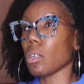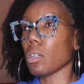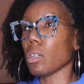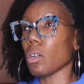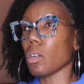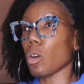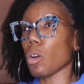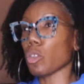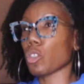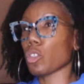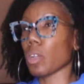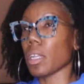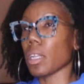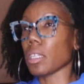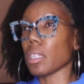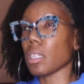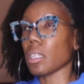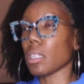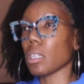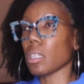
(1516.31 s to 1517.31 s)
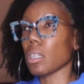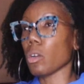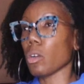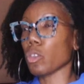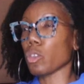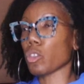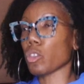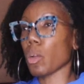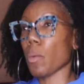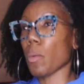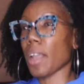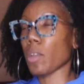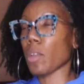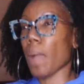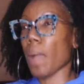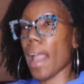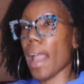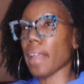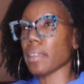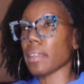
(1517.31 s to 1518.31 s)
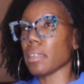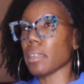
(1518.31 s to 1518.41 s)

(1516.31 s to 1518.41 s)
Uhtred. Uhtred, where you at?